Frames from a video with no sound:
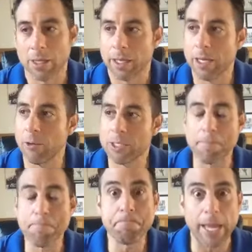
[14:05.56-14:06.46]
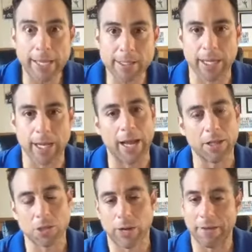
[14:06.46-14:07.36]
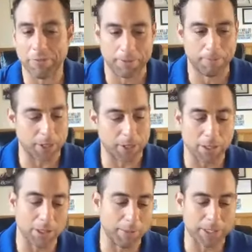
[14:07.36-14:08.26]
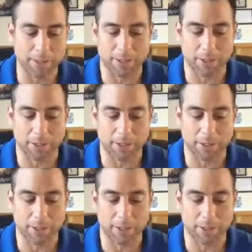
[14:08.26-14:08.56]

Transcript: It's amazing. So I have a consulting business,